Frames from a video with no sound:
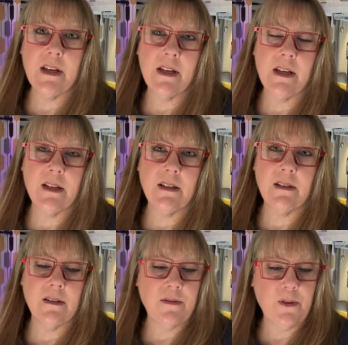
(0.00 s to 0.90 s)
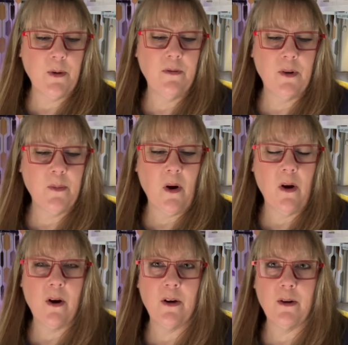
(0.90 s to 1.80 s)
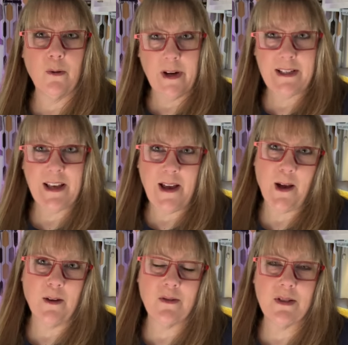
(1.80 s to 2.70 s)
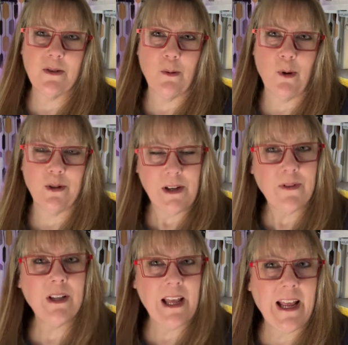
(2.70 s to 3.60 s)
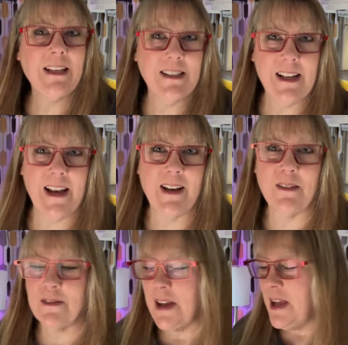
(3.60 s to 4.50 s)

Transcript: and a few of them are great to haves or definitely handy to have.